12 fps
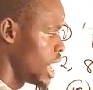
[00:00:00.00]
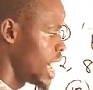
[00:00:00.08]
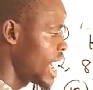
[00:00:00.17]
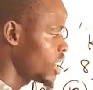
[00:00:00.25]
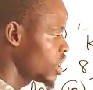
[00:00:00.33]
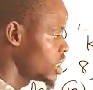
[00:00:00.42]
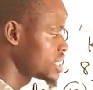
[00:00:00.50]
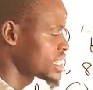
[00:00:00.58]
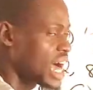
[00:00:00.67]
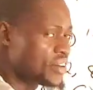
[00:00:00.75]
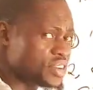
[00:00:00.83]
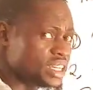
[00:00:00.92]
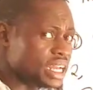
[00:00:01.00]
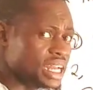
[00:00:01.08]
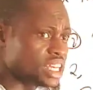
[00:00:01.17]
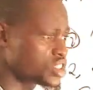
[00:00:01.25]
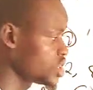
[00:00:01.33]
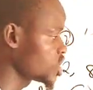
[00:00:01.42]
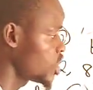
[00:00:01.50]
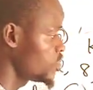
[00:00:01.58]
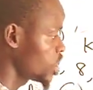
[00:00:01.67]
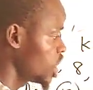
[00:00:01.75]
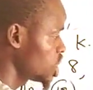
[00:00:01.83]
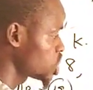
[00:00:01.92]
Argon is having an electronic
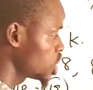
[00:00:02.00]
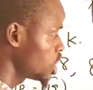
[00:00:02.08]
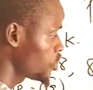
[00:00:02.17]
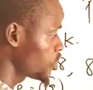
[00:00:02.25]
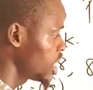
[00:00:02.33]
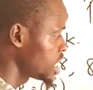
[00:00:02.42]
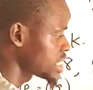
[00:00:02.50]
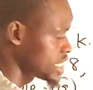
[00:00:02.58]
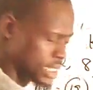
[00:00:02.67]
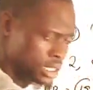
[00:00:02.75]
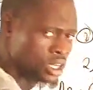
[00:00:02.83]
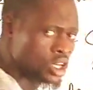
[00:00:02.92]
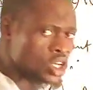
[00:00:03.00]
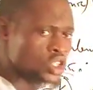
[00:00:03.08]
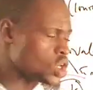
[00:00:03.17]
configuration of 18.